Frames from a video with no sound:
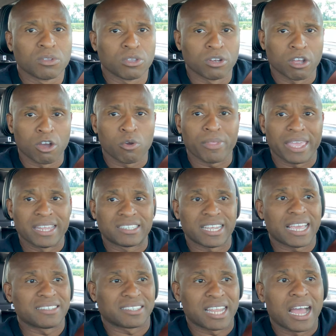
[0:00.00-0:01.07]
You know, it
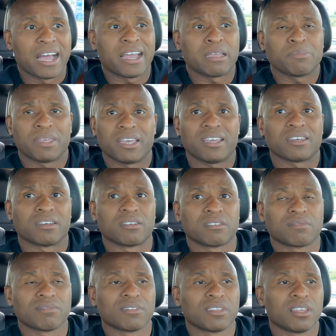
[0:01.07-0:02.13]
takes time, yeah.
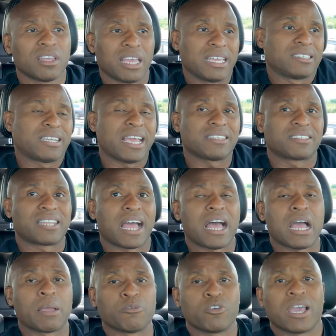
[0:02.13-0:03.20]
It takes
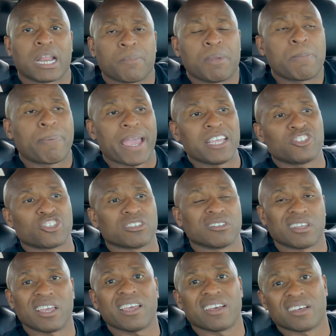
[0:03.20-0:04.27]
time. You got to be patient.
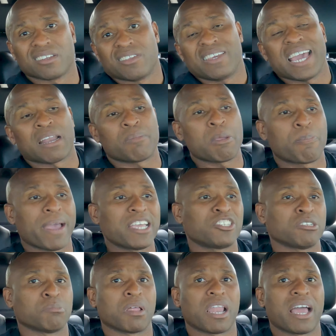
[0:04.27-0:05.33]
Yeah, you got to be
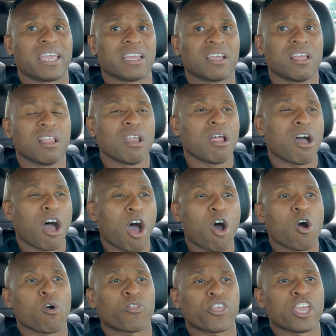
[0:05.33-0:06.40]
patient, but like
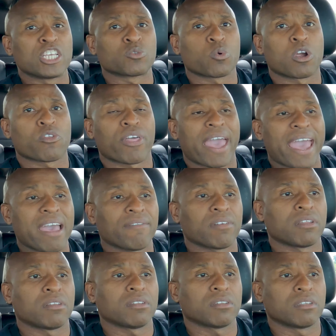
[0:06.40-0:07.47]
all things worth
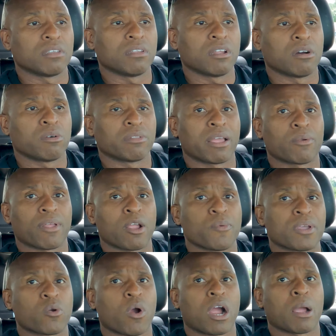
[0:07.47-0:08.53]
having, you know, they, they
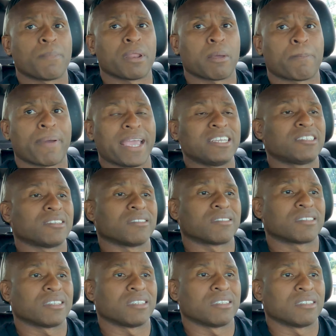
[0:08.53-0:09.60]
require a bit of
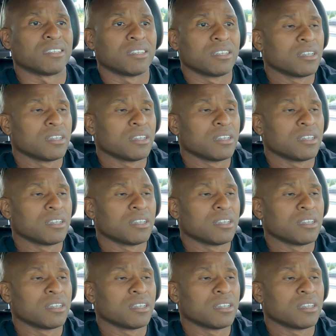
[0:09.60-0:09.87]
patience and